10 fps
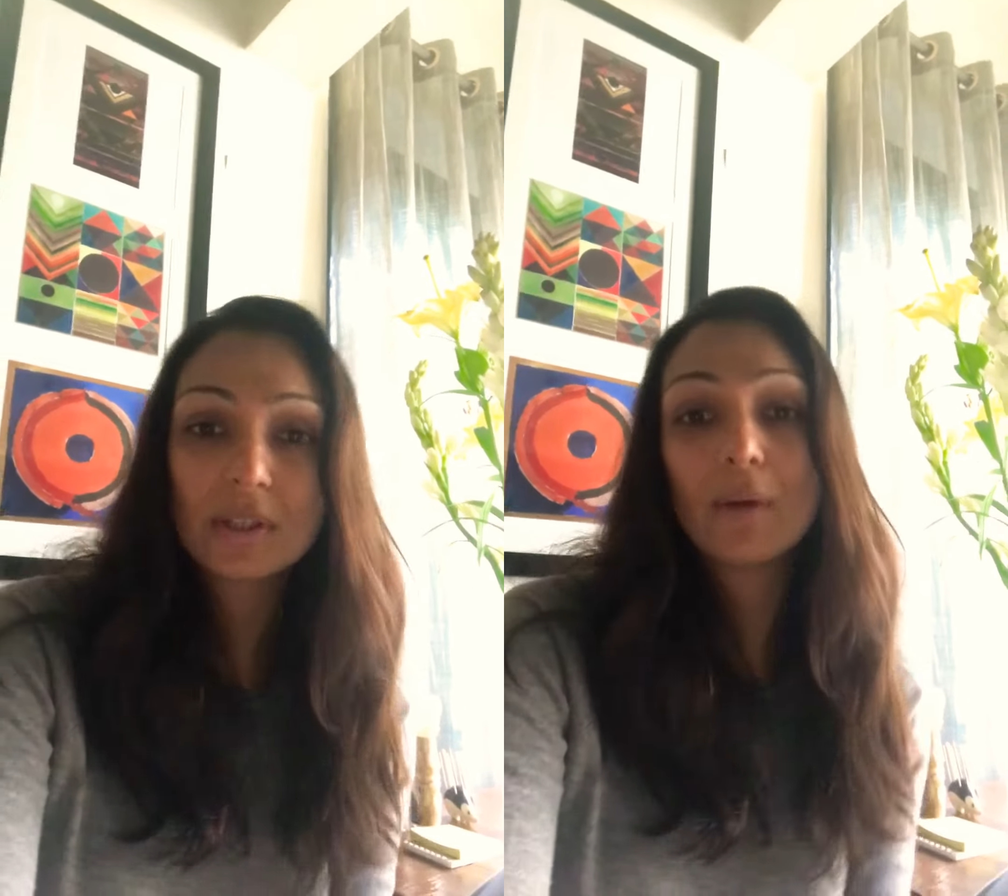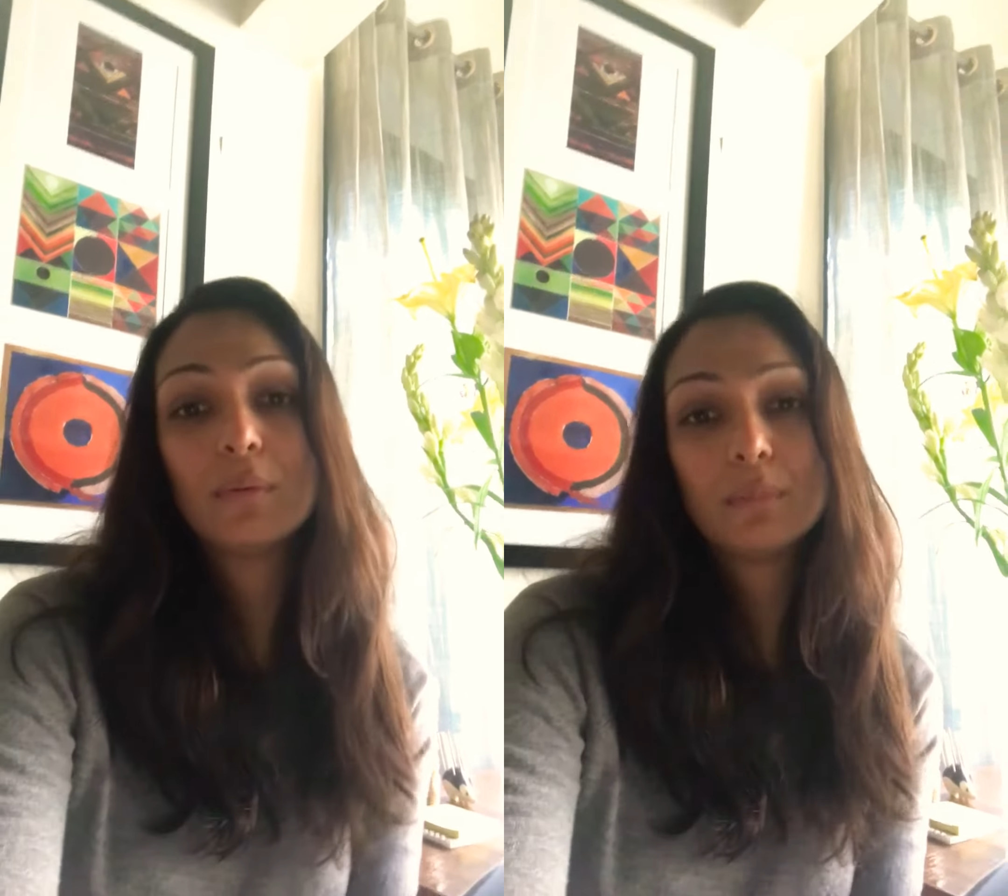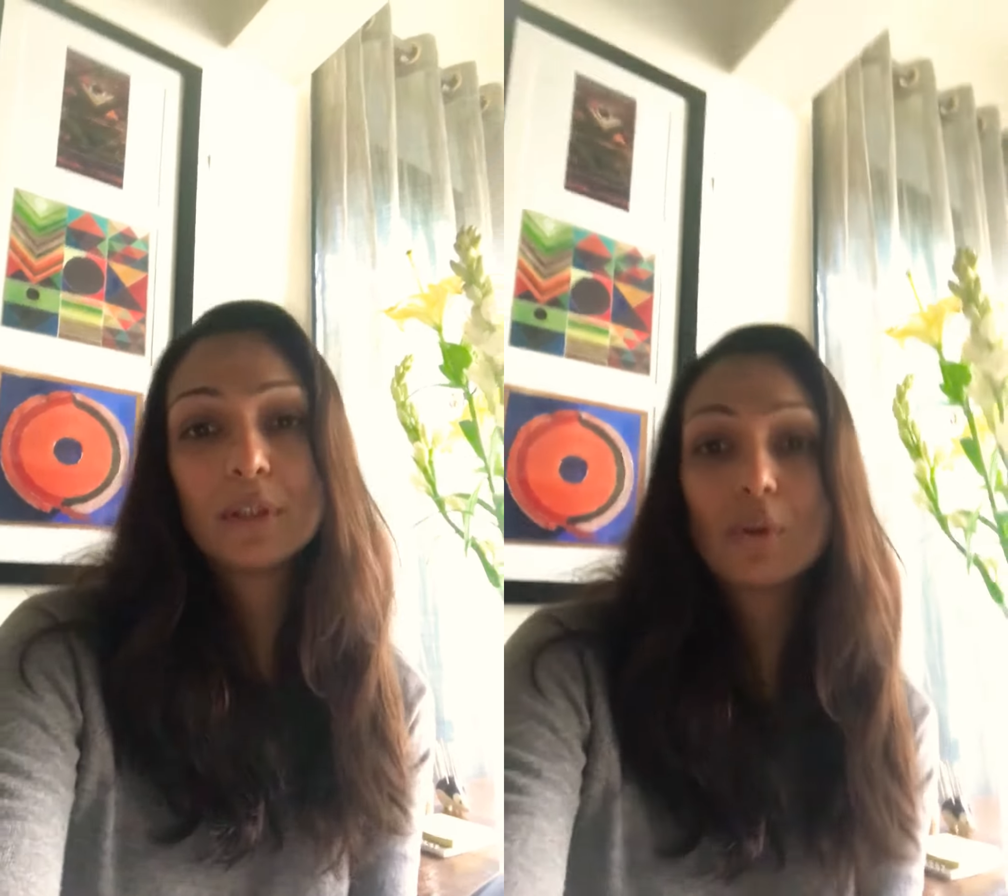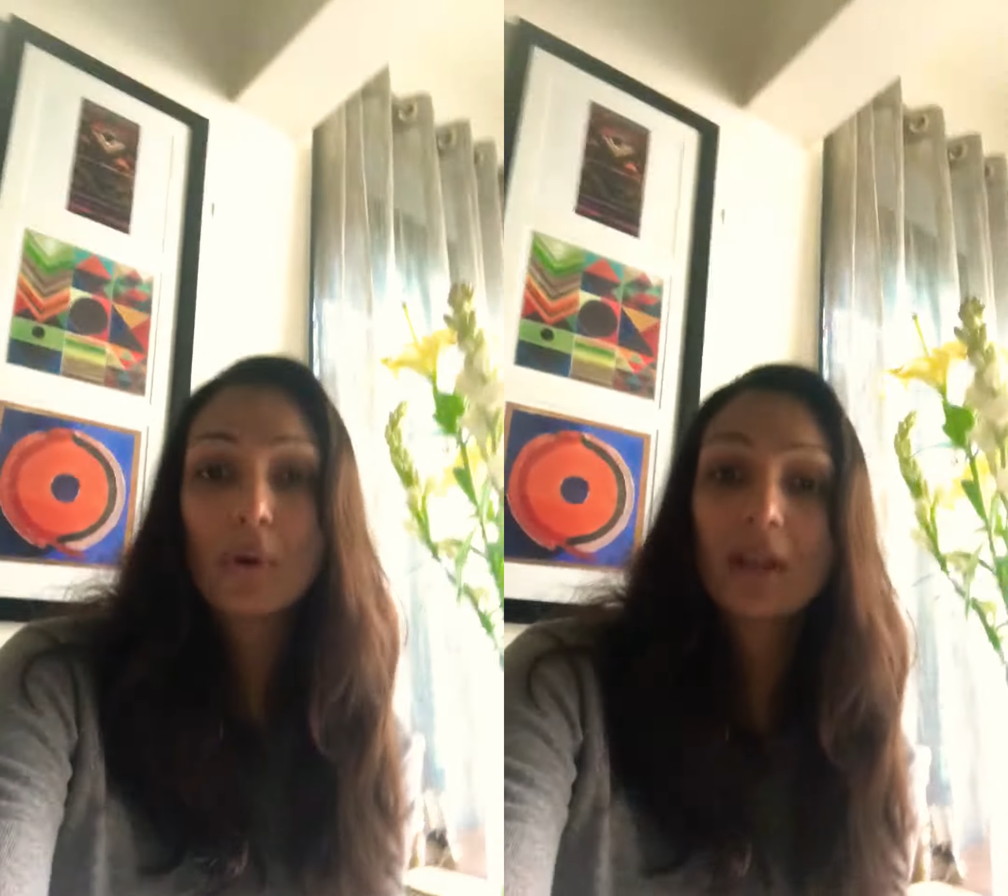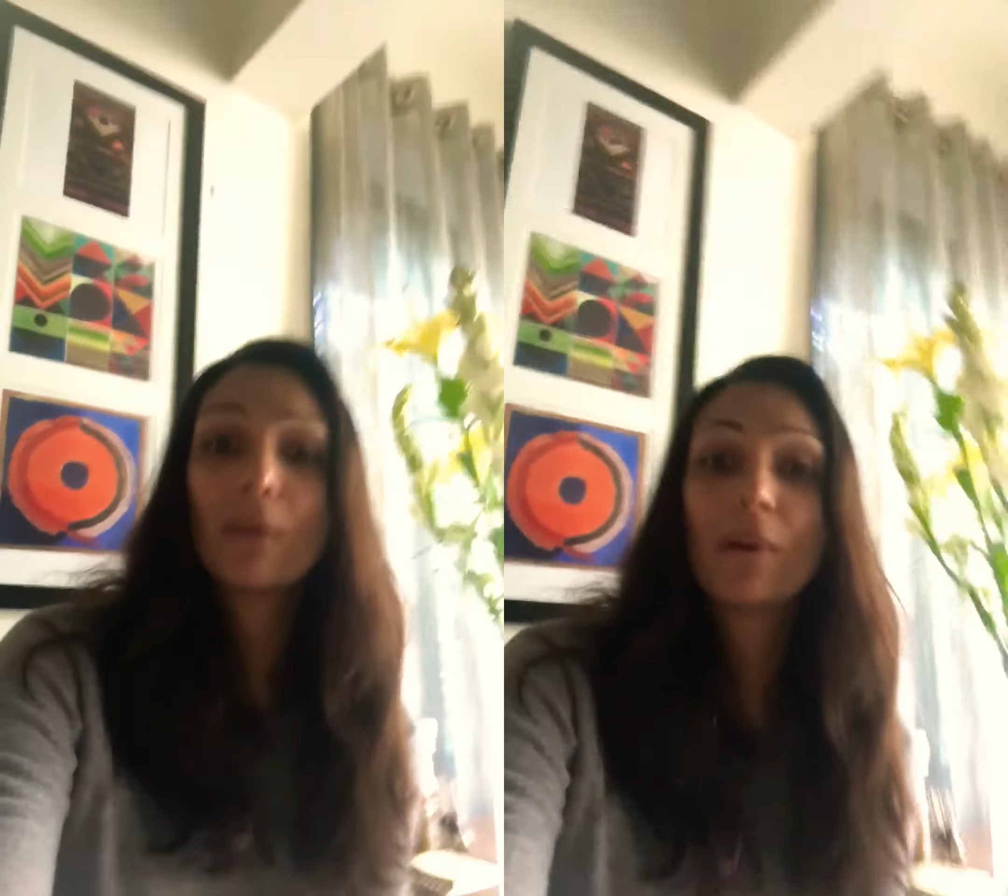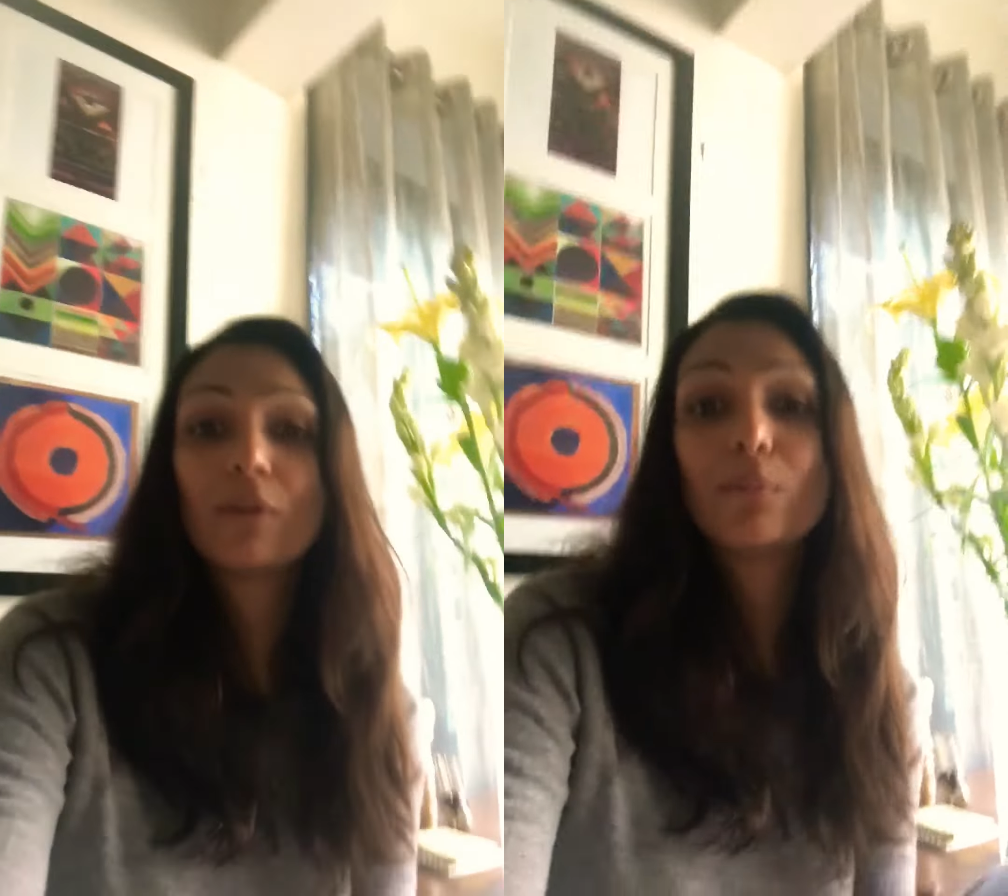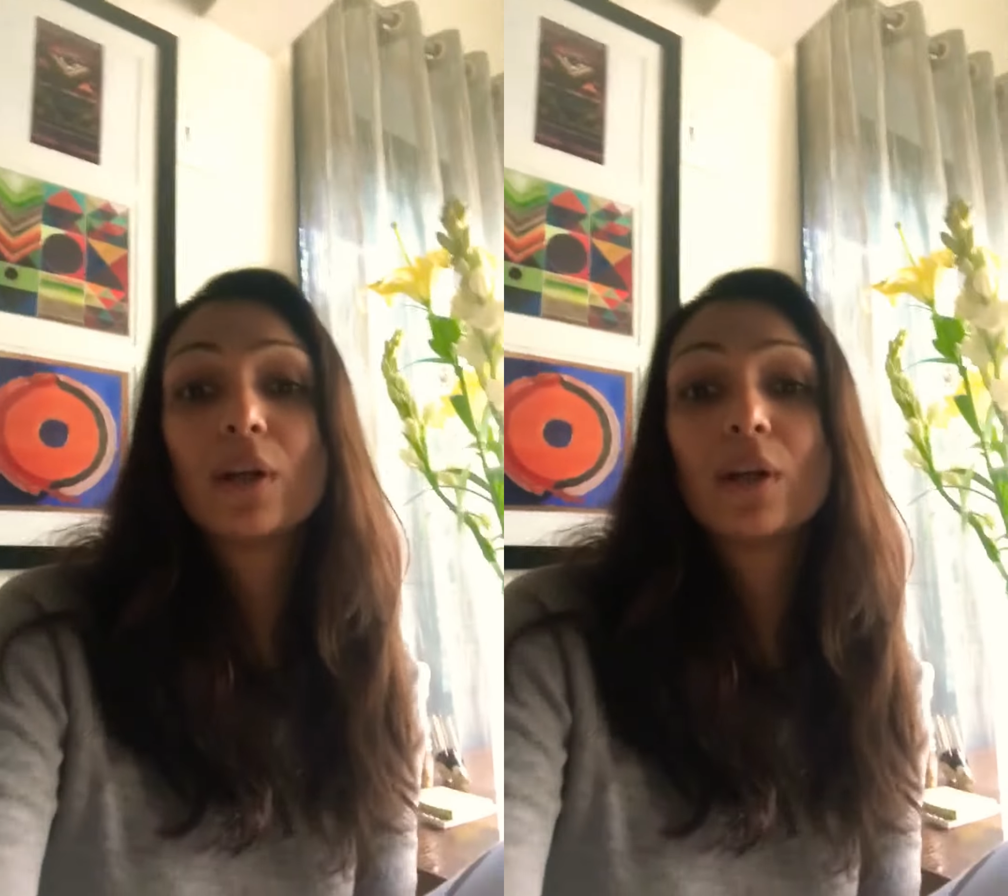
I will be talking about a